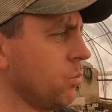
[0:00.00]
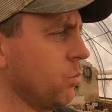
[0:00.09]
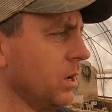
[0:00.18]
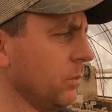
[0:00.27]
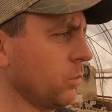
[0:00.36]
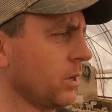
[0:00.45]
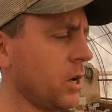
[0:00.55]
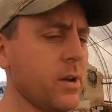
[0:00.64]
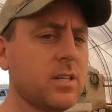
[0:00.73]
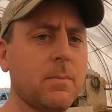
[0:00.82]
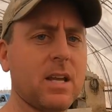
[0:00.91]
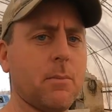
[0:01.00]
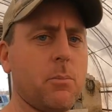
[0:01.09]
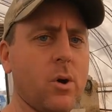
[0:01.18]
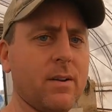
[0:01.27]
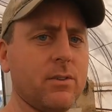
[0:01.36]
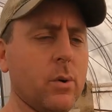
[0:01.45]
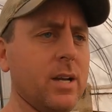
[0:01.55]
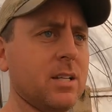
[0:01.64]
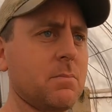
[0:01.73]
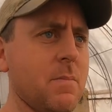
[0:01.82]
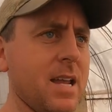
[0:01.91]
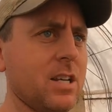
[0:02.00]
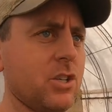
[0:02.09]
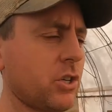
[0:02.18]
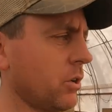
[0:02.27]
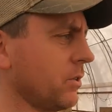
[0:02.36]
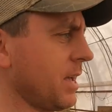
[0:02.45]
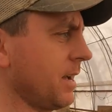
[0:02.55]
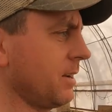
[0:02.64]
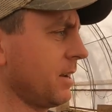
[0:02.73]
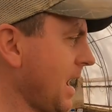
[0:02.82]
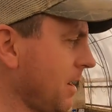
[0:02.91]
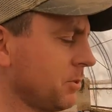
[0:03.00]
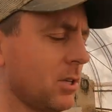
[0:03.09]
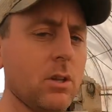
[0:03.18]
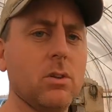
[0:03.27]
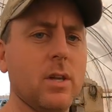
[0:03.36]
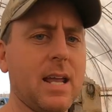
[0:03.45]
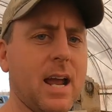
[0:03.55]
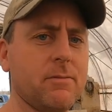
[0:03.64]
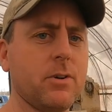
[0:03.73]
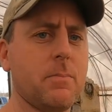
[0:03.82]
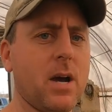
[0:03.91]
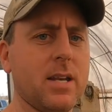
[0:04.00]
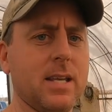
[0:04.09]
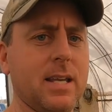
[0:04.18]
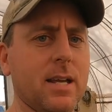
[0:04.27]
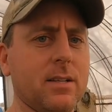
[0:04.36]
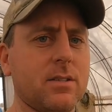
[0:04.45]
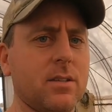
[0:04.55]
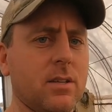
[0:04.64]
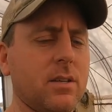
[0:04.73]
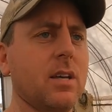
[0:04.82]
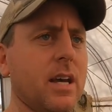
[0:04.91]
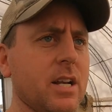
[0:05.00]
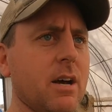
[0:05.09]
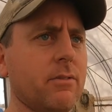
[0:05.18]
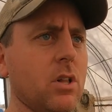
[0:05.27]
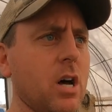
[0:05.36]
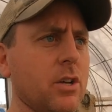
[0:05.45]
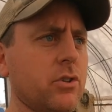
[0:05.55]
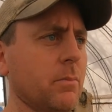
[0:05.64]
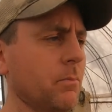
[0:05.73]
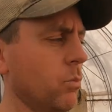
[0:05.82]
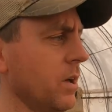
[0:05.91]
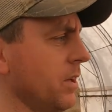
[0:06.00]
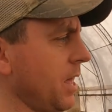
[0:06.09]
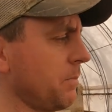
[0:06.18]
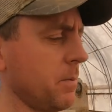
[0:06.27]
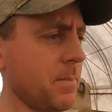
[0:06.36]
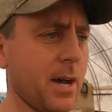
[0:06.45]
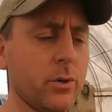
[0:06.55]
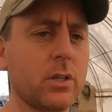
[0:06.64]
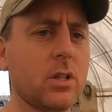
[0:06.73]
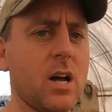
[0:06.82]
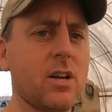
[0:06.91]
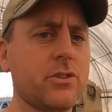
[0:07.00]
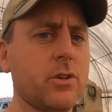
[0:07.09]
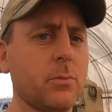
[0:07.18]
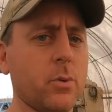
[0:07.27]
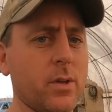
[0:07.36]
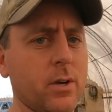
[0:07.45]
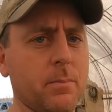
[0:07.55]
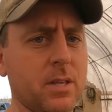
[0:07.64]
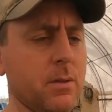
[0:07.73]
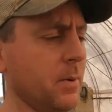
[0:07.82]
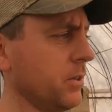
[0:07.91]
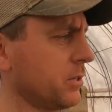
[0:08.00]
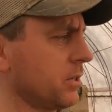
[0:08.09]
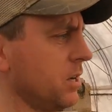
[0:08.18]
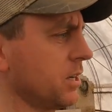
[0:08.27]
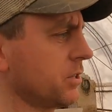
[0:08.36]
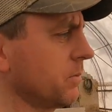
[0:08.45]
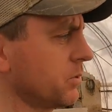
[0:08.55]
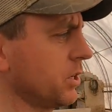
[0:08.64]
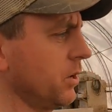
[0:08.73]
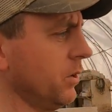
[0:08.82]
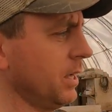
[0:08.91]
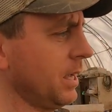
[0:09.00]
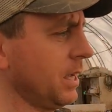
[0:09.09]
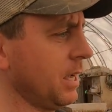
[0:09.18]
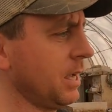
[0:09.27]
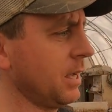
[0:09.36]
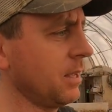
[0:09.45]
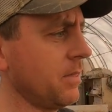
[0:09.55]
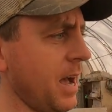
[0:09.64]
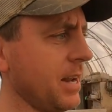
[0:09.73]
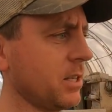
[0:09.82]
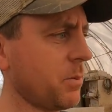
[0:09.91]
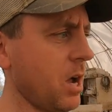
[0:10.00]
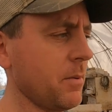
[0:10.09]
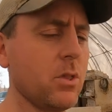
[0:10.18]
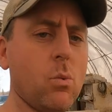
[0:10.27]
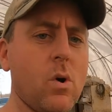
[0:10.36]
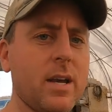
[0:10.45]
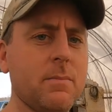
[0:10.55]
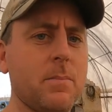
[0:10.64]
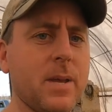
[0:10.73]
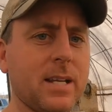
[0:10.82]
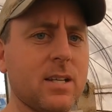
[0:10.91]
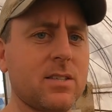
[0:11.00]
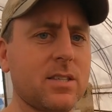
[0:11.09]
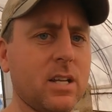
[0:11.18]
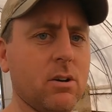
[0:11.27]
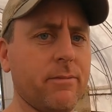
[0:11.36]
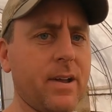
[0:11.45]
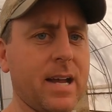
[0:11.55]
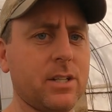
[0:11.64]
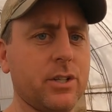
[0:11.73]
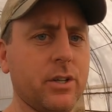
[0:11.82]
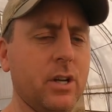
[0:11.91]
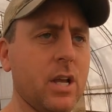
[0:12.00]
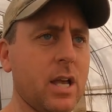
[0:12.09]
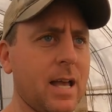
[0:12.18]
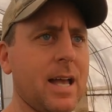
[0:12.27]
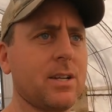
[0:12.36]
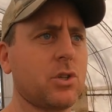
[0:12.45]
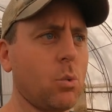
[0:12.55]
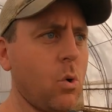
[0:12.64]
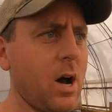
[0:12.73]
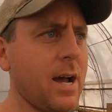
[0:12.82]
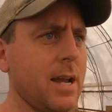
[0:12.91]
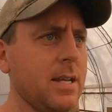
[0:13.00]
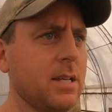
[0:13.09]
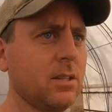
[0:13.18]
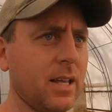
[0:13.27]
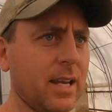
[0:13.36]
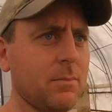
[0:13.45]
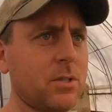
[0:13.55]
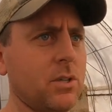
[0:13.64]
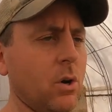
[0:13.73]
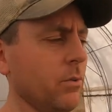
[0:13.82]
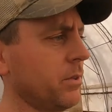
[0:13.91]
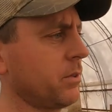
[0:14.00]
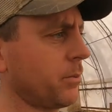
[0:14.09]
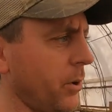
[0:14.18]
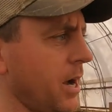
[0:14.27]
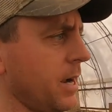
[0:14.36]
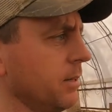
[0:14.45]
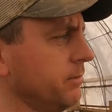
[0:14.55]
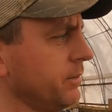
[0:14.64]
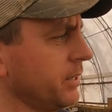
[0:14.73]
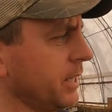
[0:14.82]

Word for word: what we're going to make a point of doing is making sure that absolutely everybody gets enough colostrum, whether that be powder colostrum or whether it be the mother's colostrum. So that is probably the one biggest single factor as to why lambs don't thrive,